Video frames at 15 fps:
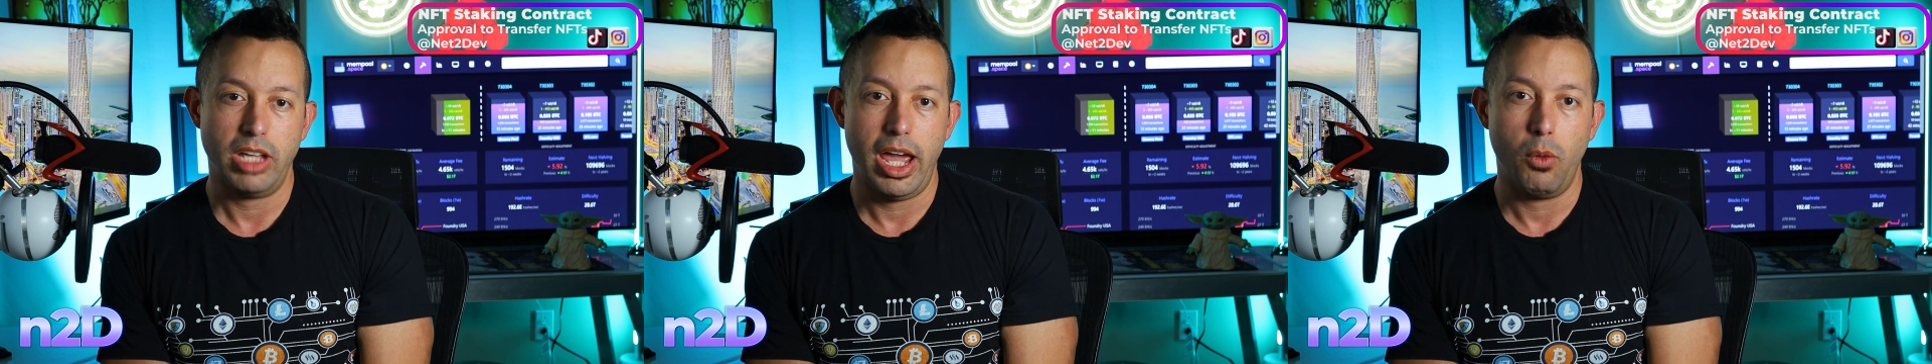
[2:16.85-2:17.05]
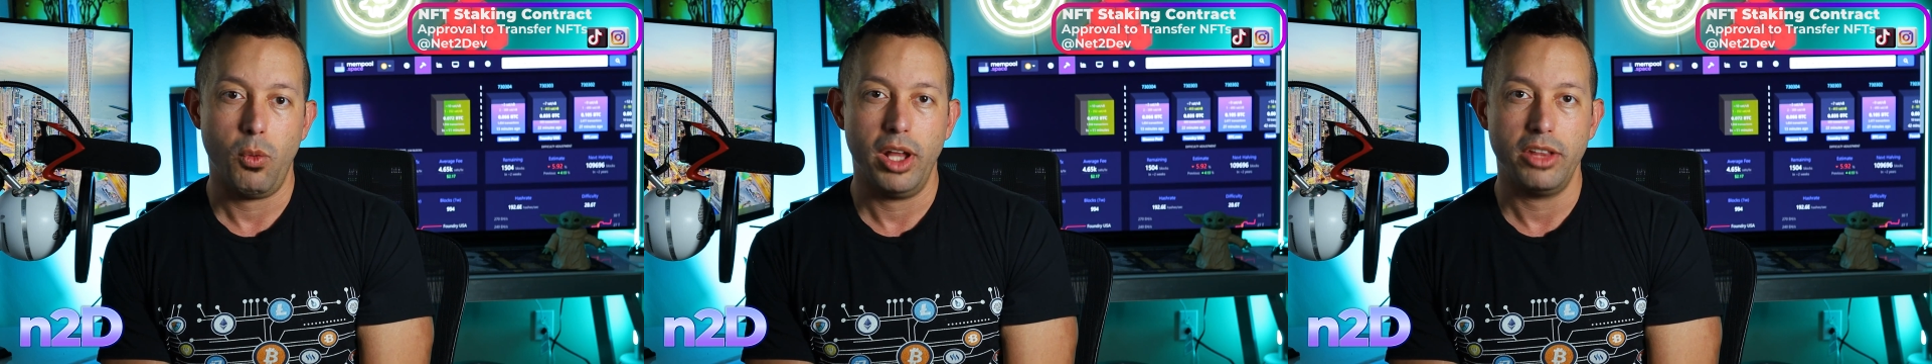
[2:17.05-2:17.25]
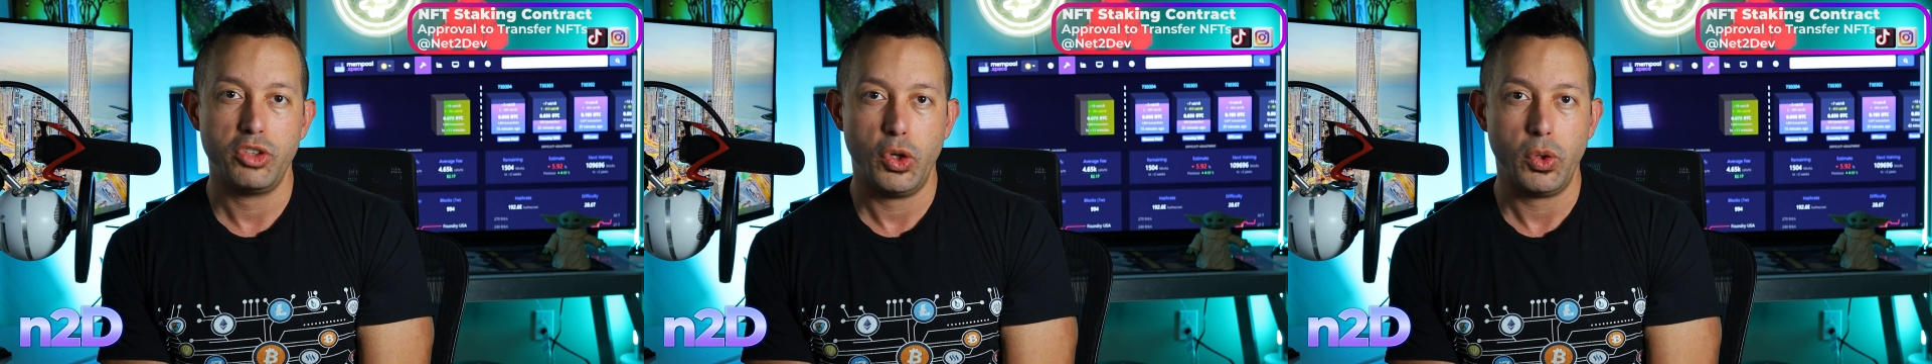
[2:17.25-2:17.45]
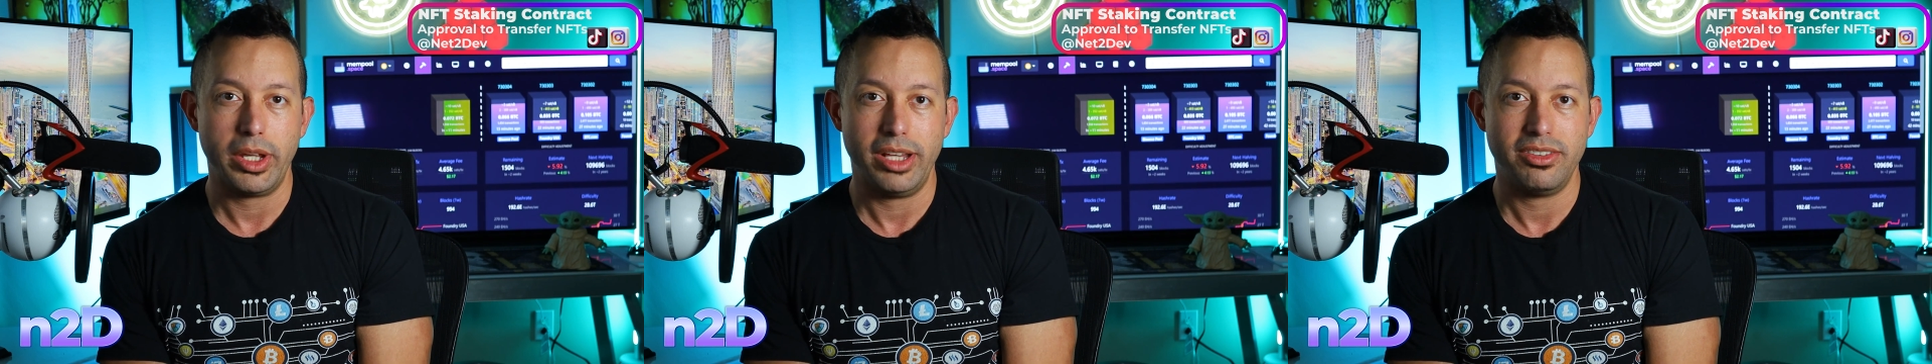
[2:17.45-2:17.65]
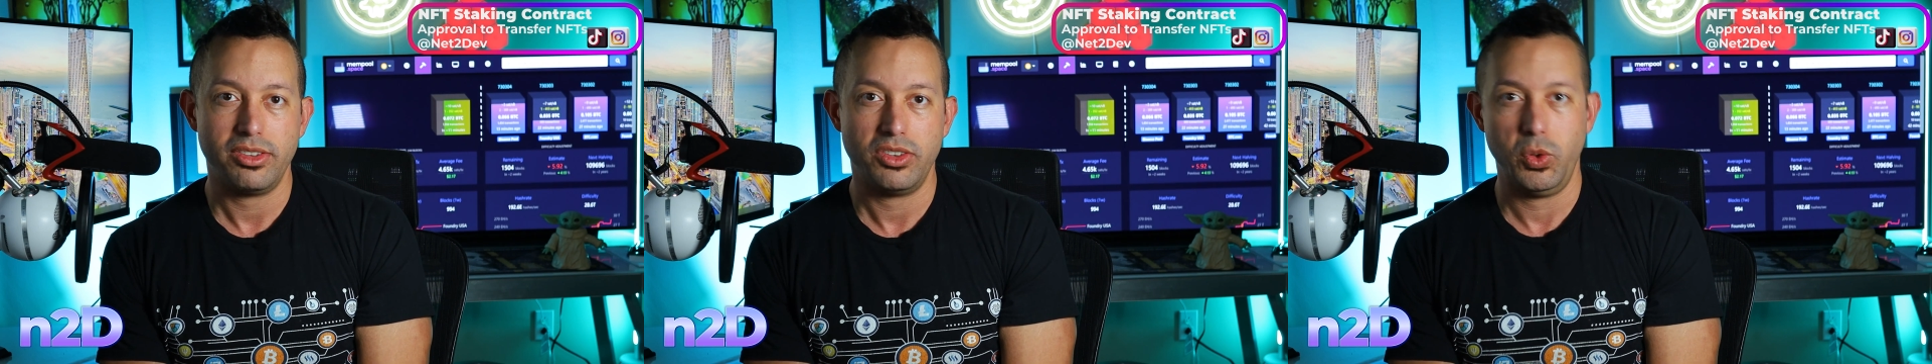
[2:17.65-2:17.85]
I want
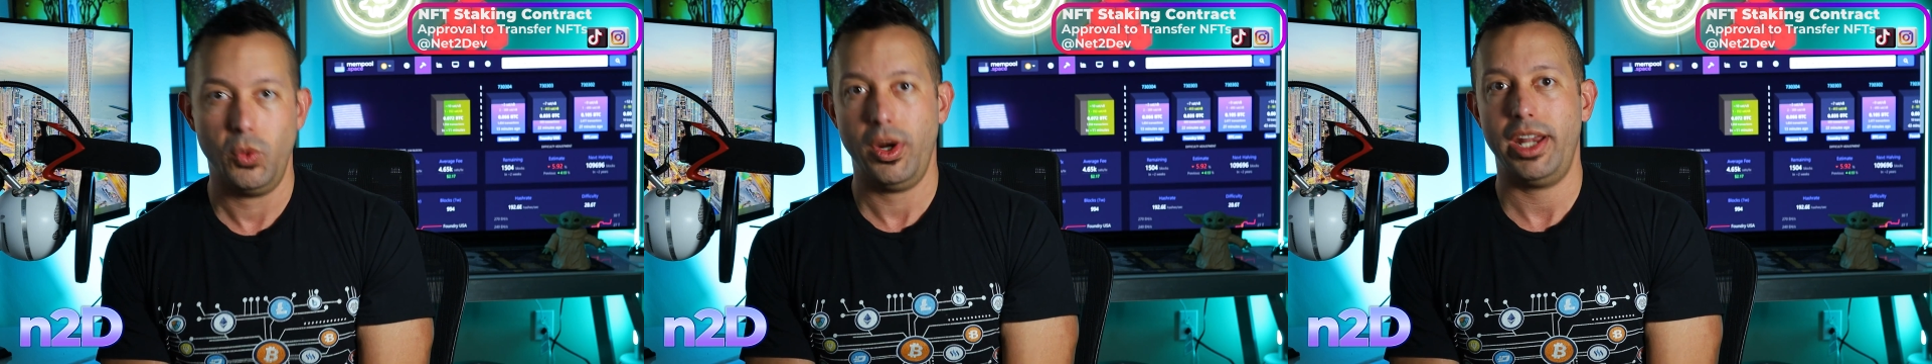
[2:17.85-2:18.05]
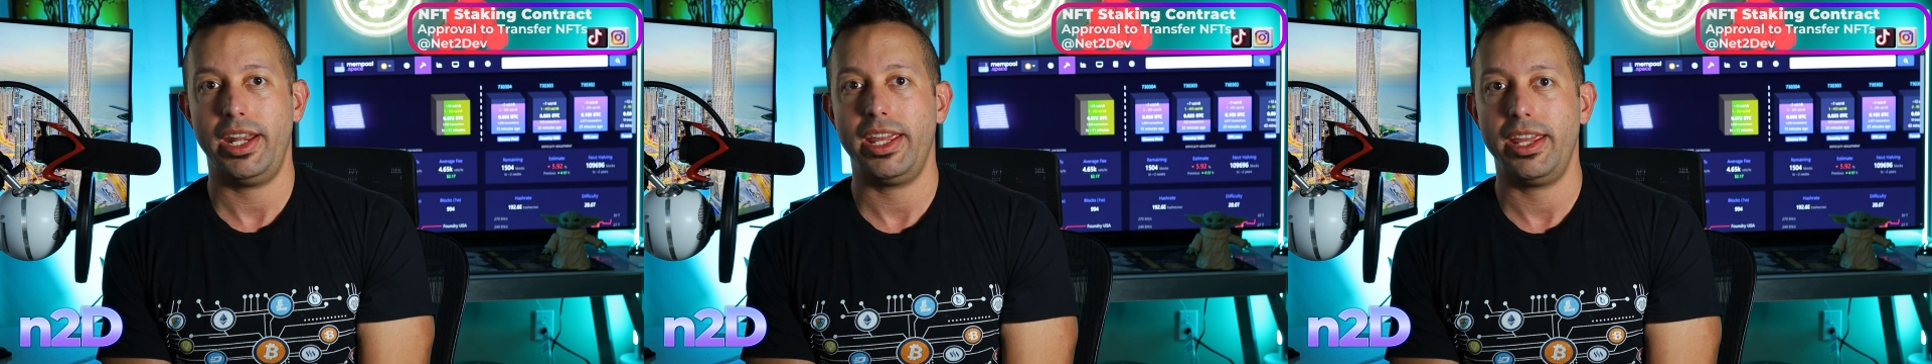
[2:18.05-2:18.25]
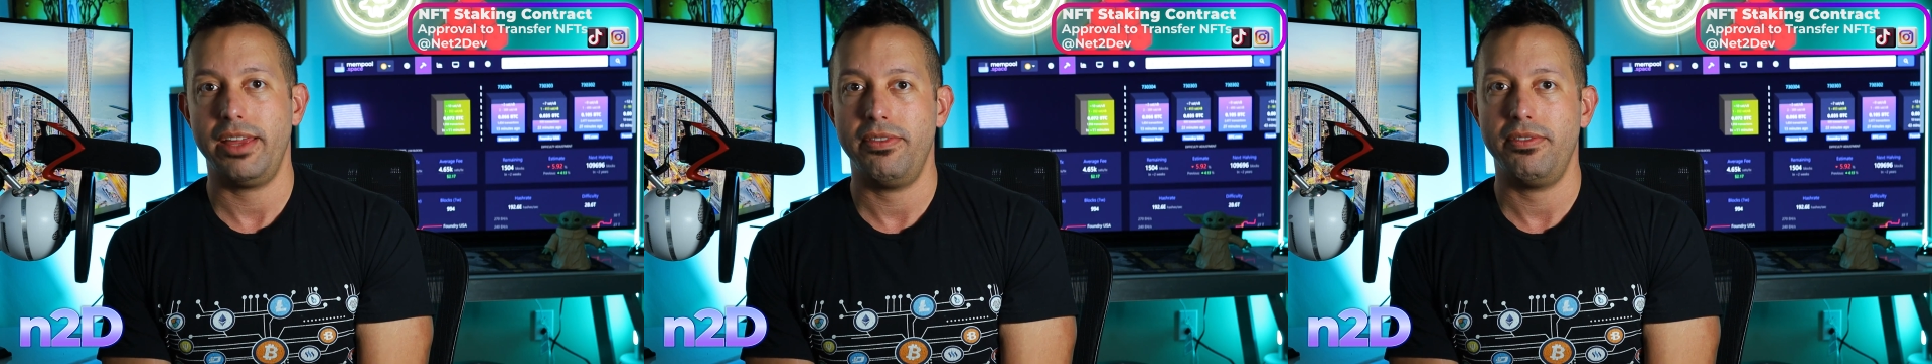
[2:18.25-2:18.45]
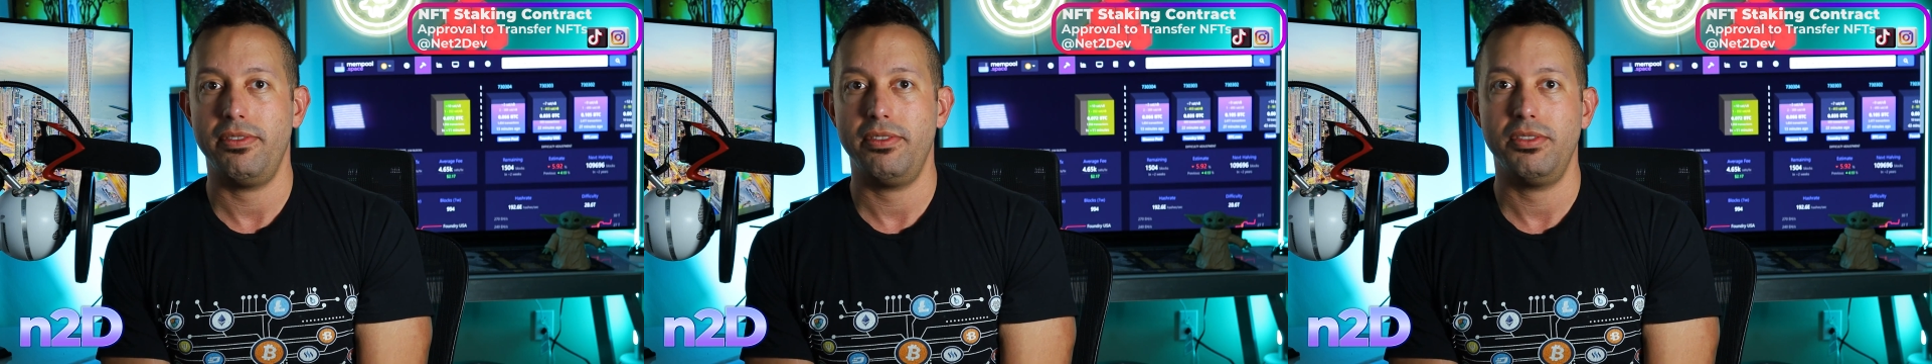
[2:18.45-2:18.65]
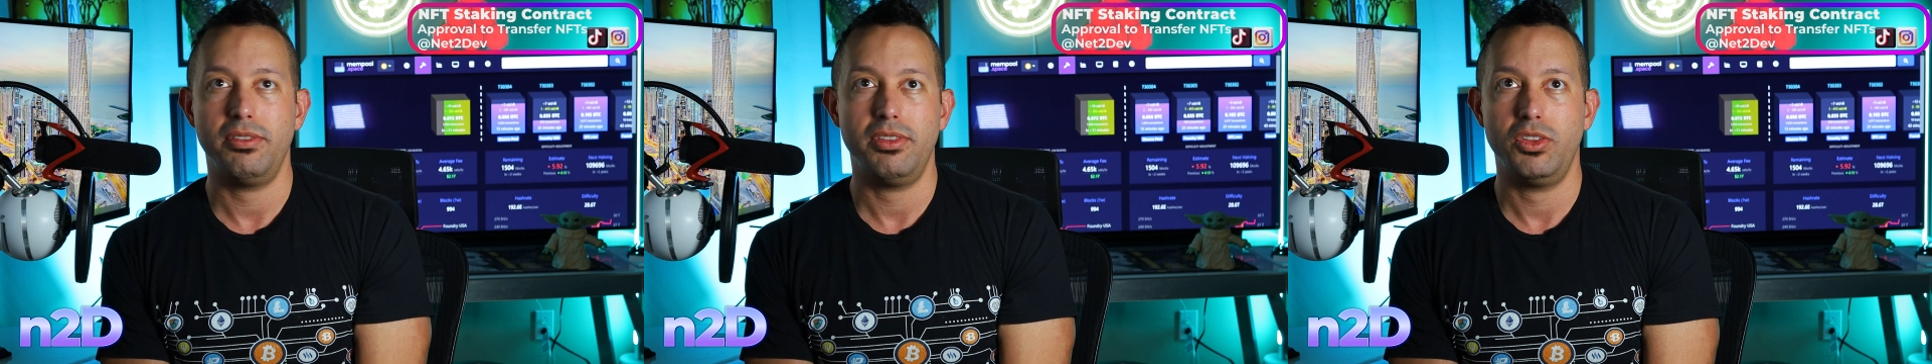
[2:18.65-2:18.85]
tokens twenty
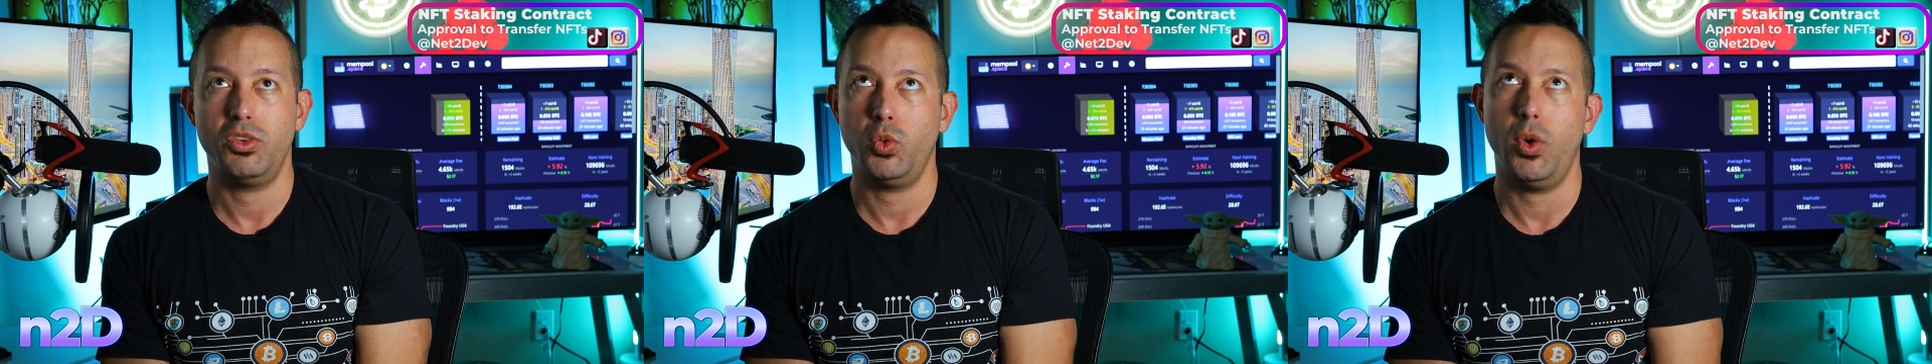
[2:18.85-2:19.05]
and